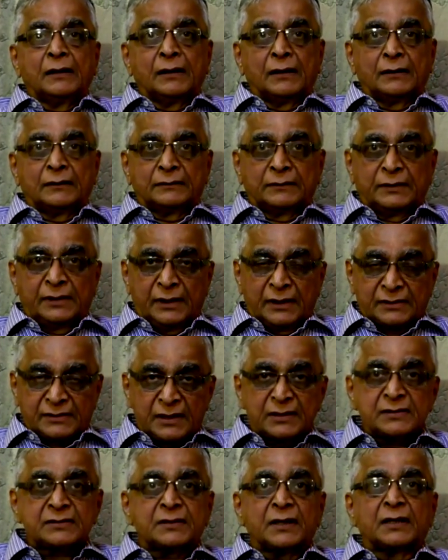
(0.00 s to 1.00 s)
the
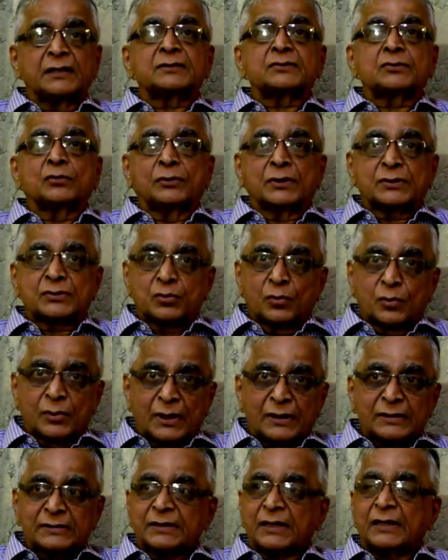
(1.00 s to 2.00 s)
assistance to the
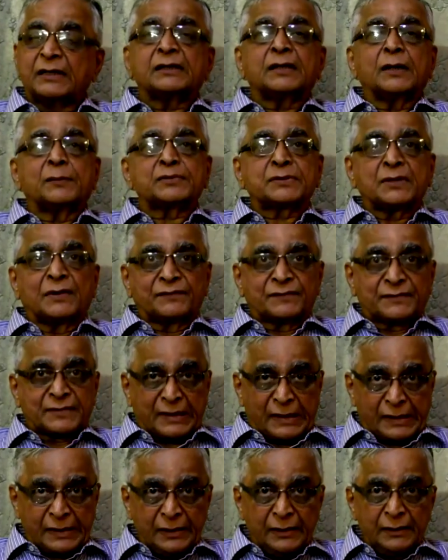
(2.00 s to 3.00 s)
students in terms of
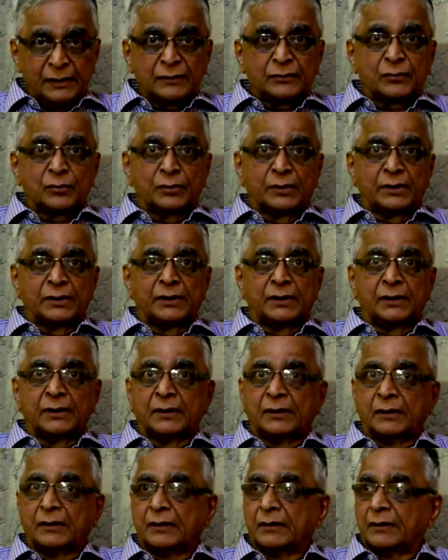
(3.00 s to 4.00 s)
training through
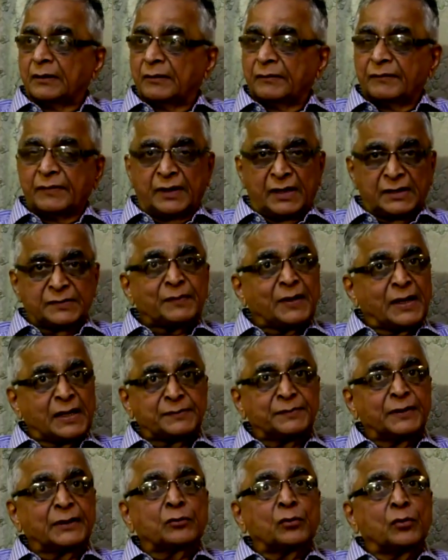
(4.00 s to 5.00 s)
the various
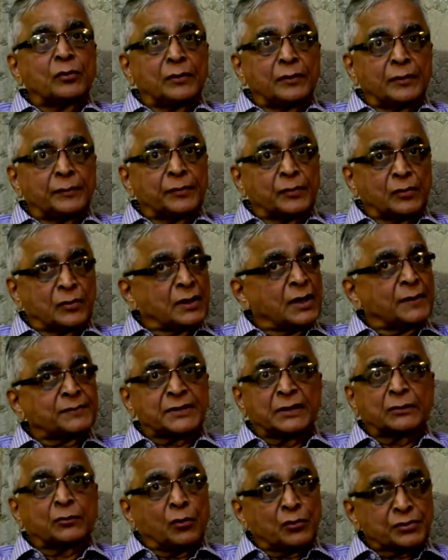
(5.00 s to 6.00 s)
management
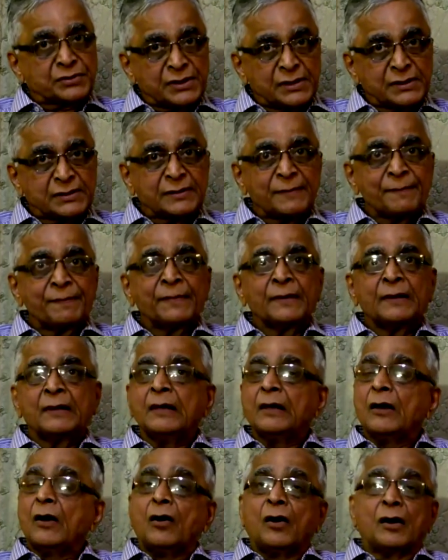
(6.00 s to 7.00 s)
programs and courses,
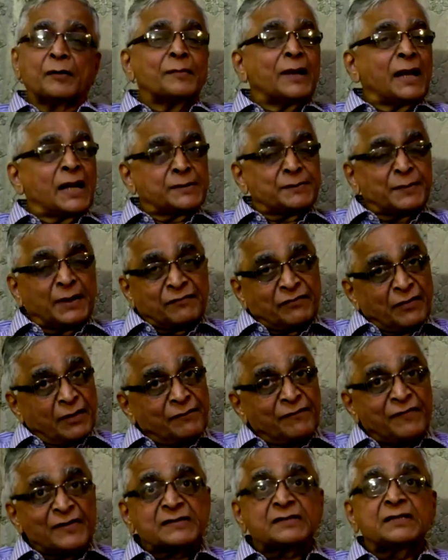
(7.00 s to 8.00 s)
or management
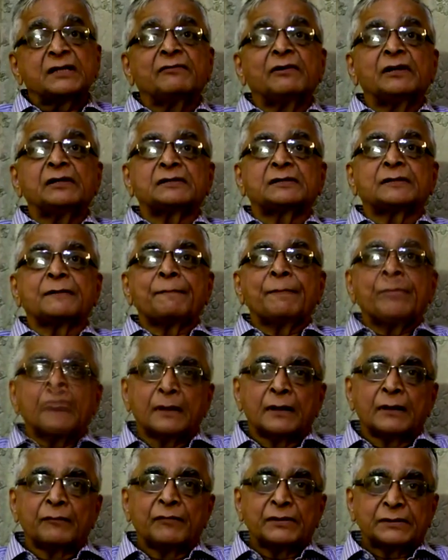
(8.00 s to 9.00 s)
film festivals,
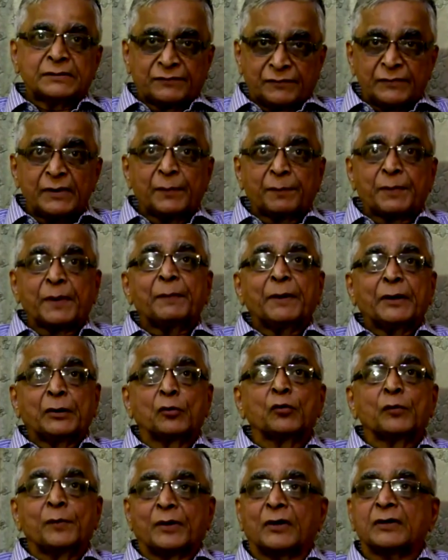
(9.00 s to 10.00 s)
which we are prepared
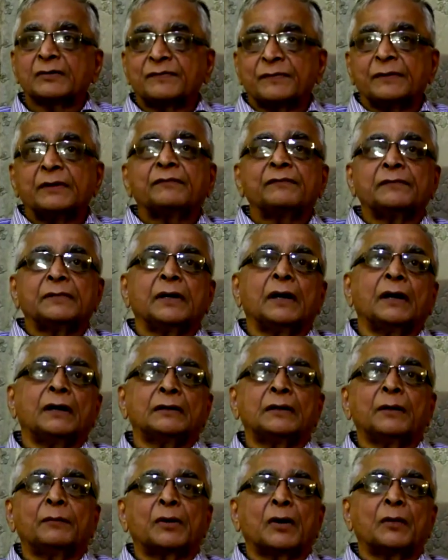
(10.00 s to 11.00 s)
to do, because we are
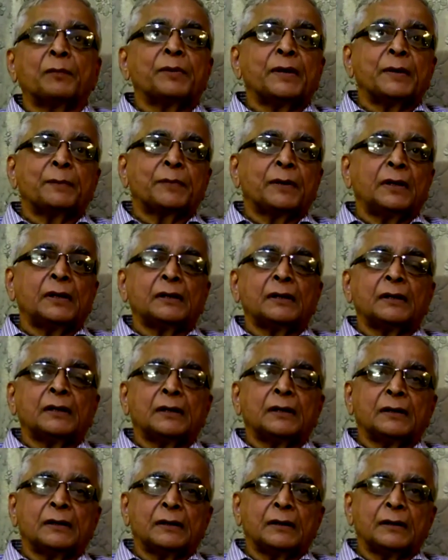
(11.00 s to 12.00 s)
a number of people
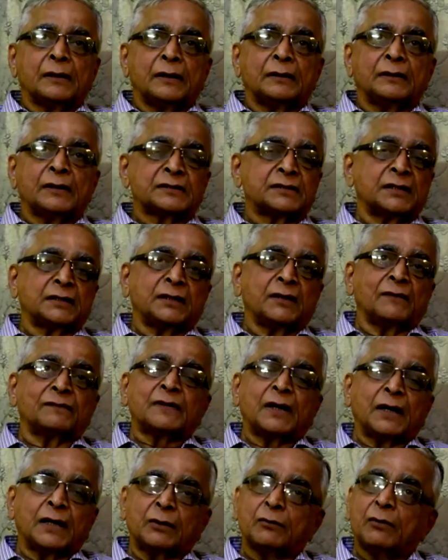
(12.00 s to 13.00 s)
in the city of
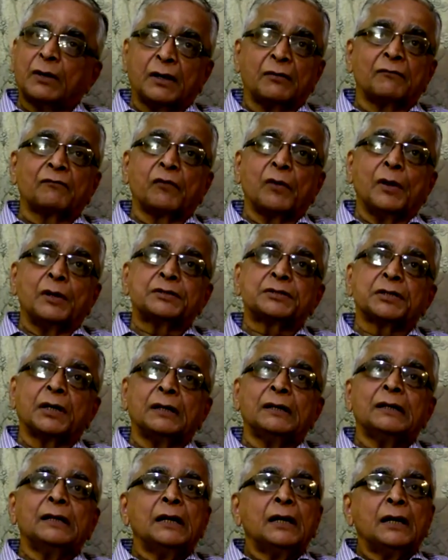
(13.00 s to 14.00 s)
Thane who are
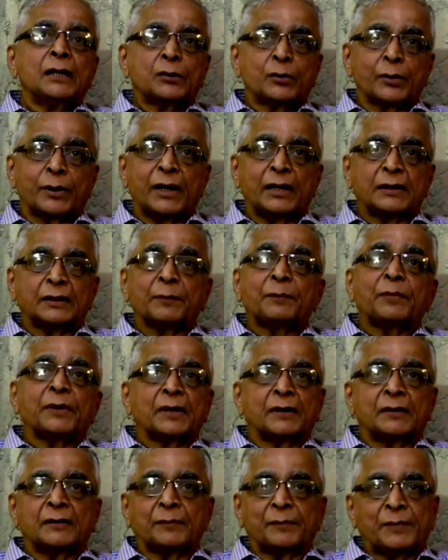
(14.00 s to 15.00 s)
influential to get the
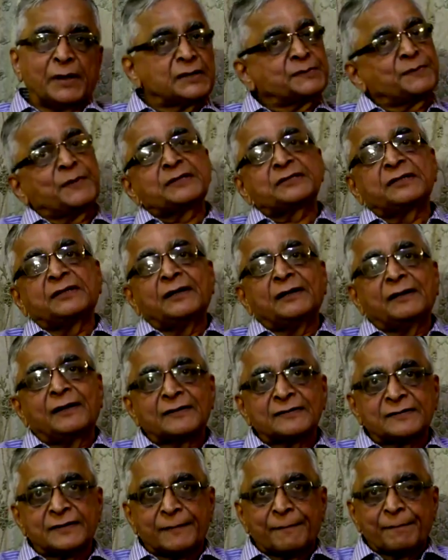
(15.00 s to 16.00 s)
placements in
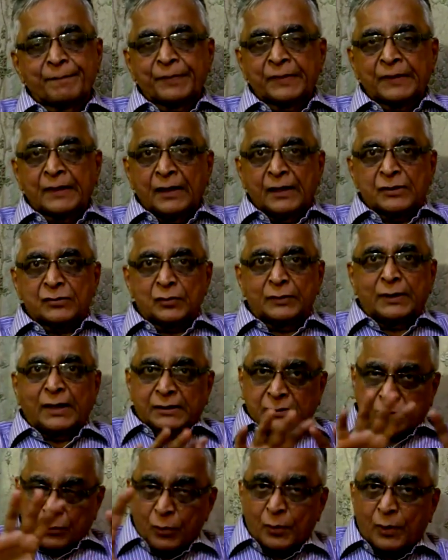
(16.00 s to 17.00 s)
industry. So
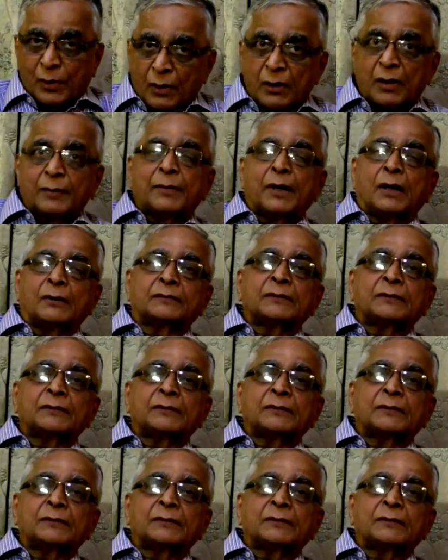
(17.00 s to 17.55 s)
that is overall about